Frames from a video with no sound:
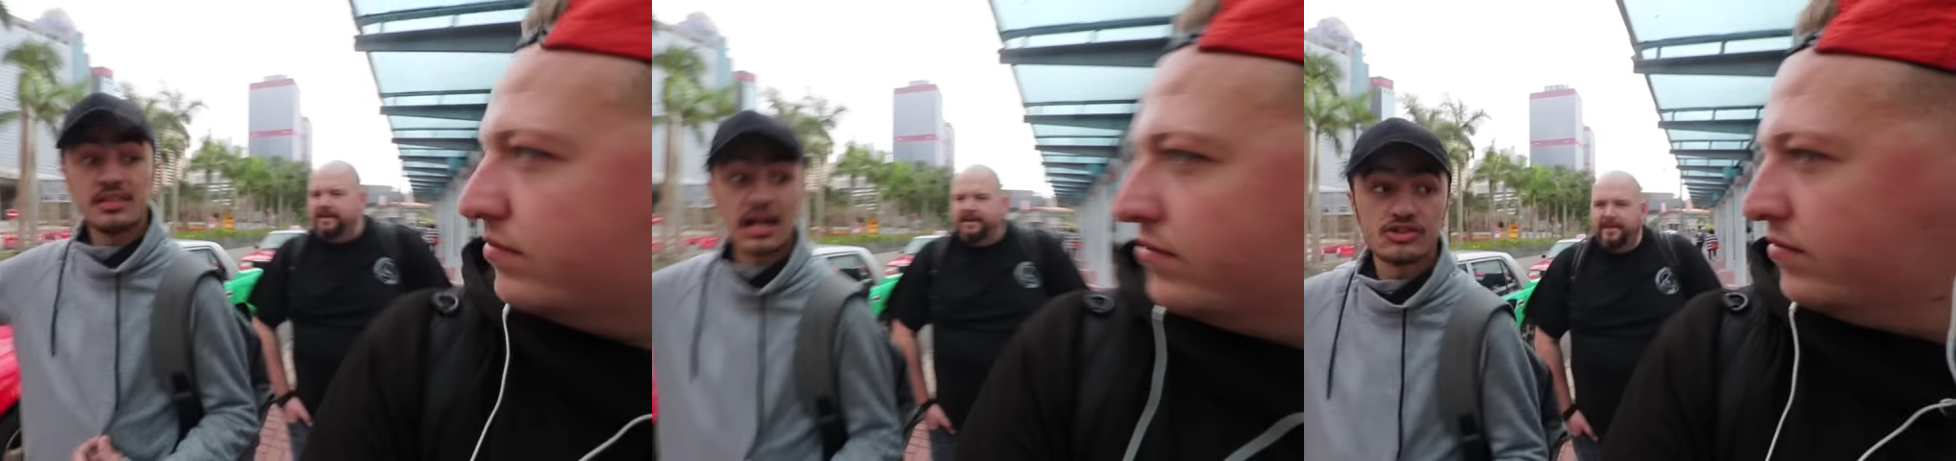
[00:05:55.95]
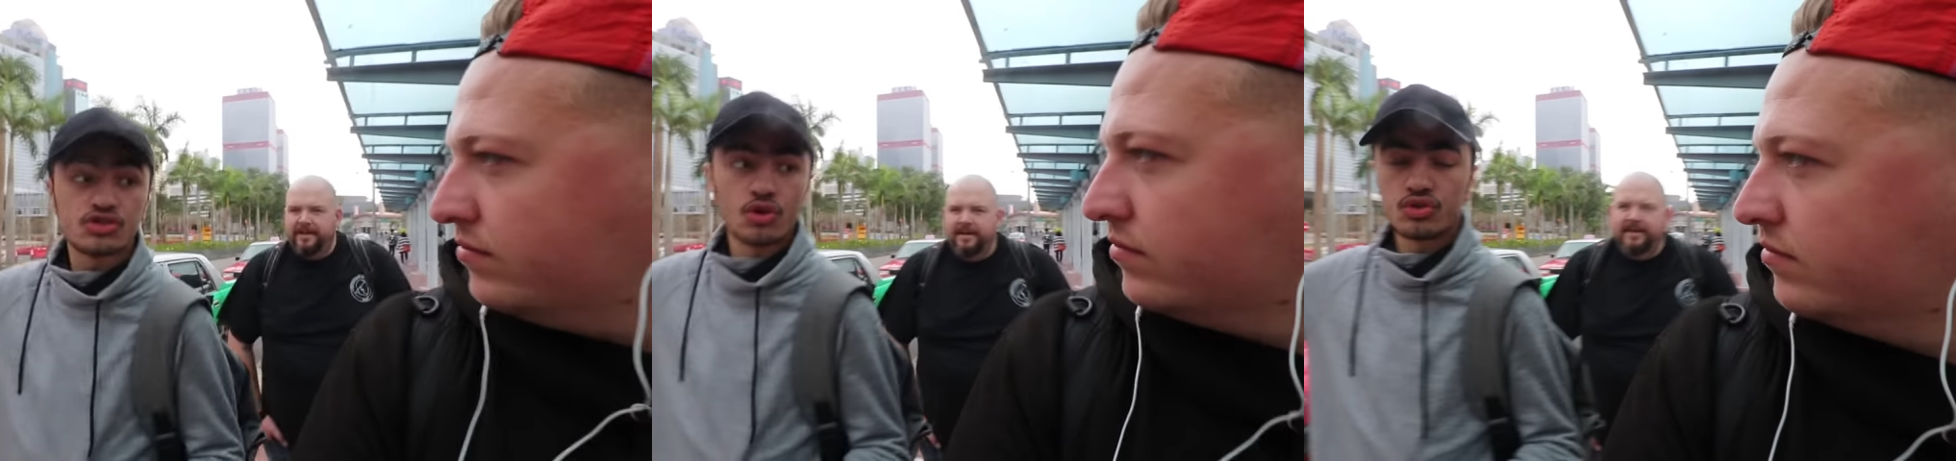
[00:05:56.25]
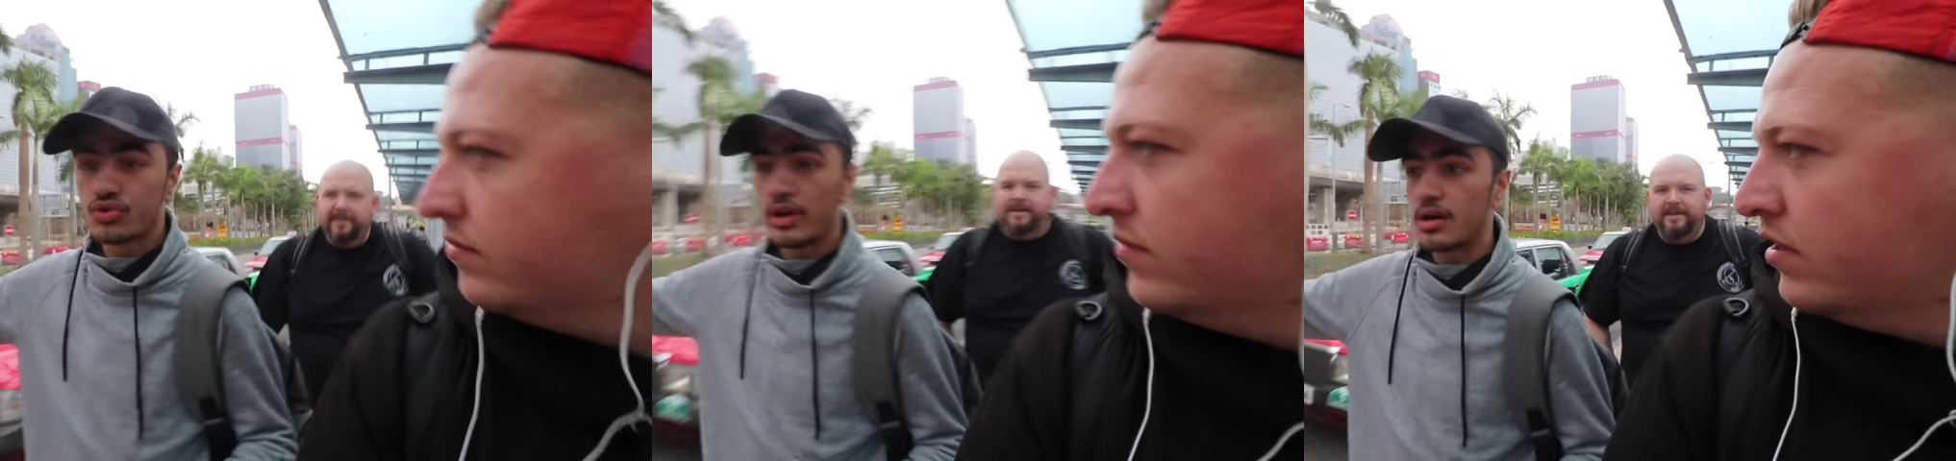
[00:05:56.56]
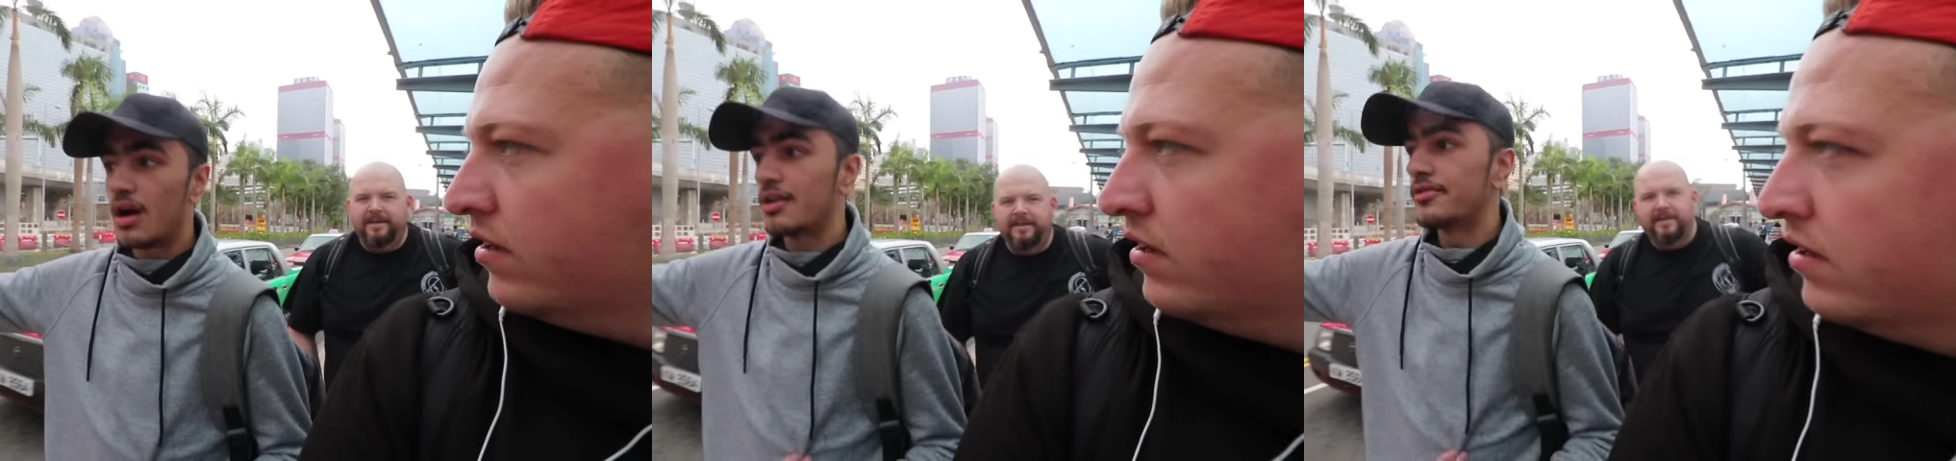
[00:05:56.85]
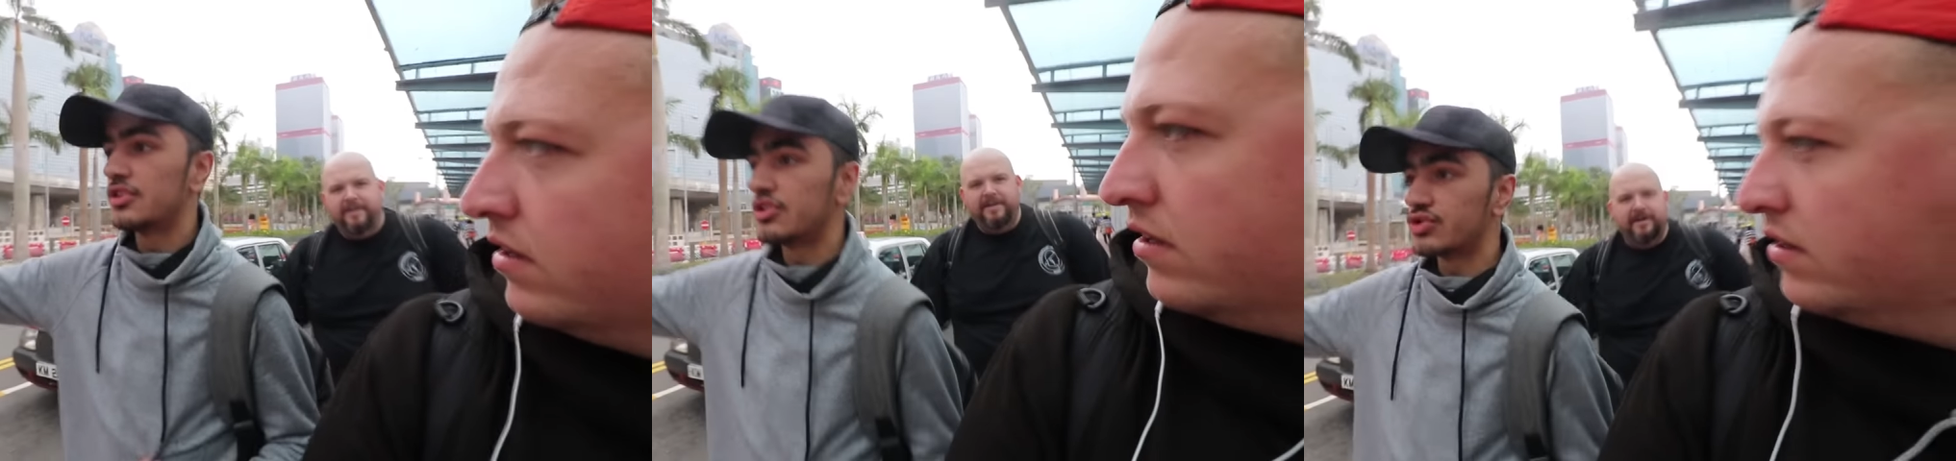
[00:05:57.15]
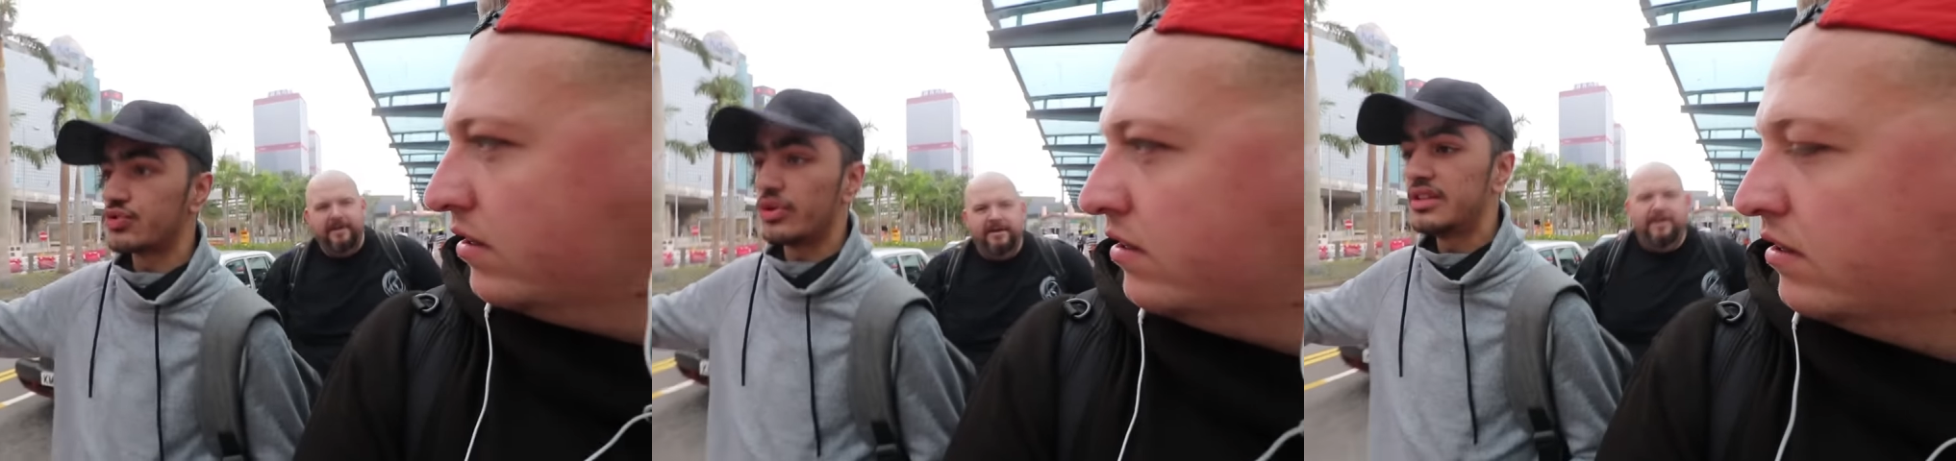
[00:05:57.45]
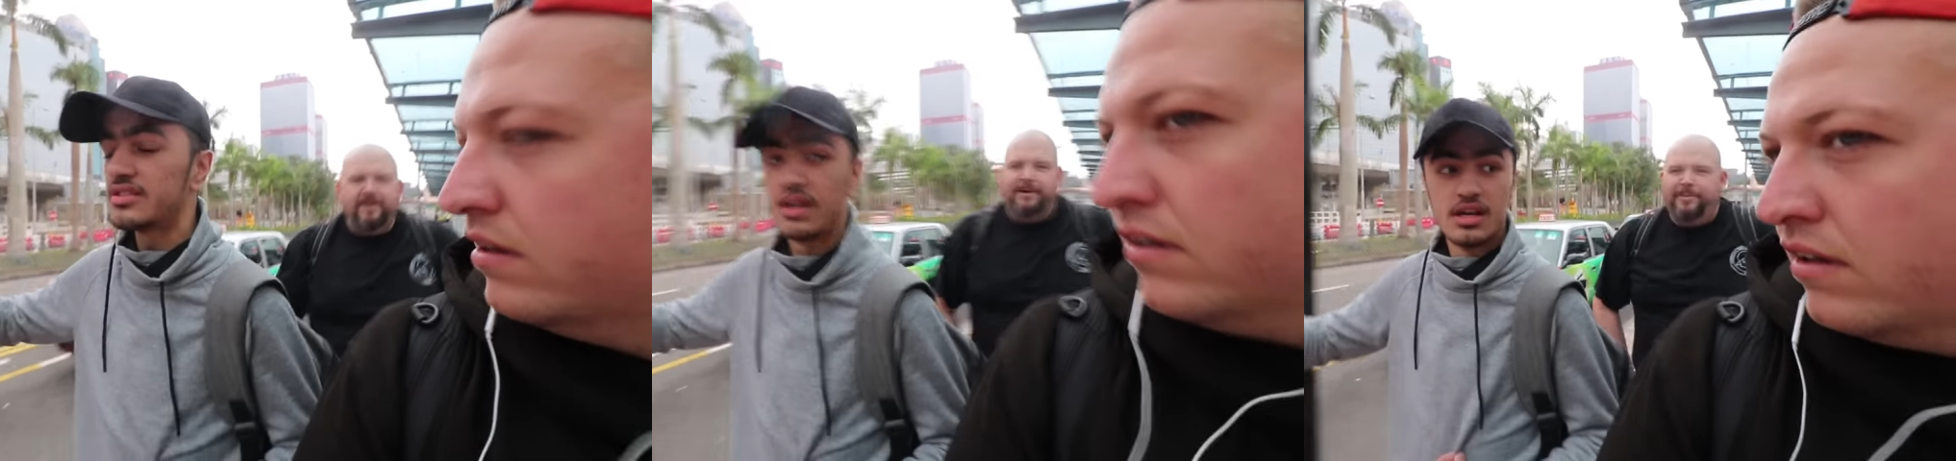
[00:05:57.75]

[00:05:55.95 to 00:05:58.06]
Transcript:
Speaker 1: dance shows going on over the streets.